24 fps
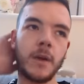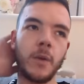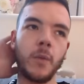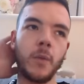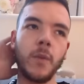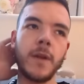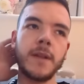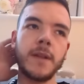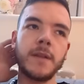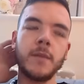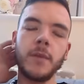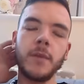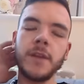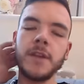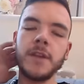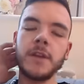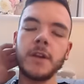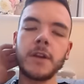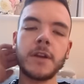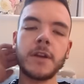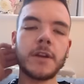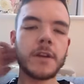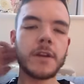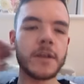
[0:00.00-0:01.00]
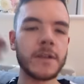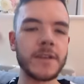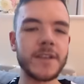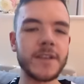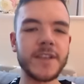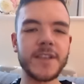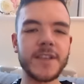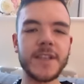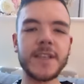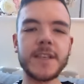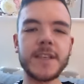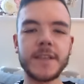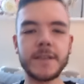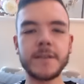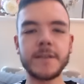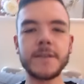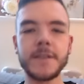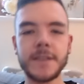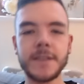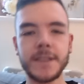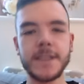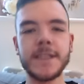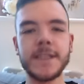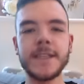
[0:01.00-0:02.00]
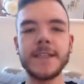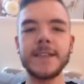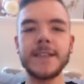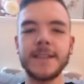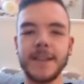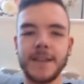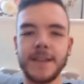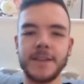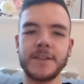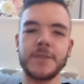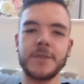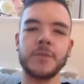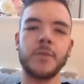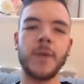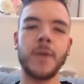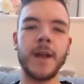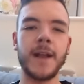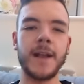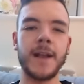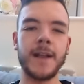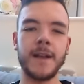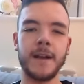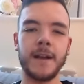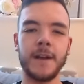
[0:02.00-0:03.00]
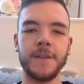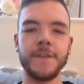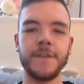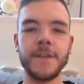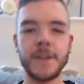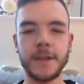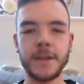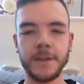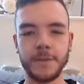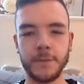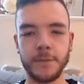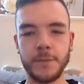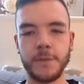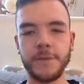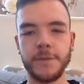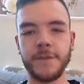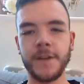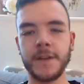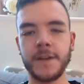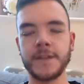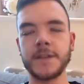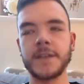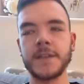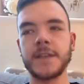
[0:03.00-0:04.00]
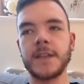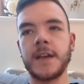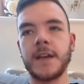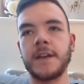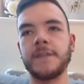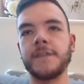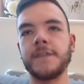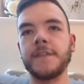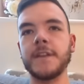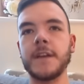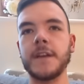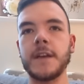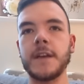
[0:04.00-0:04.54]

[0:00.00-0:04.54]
When you look at consistency, that's where I think Liverpool fans can have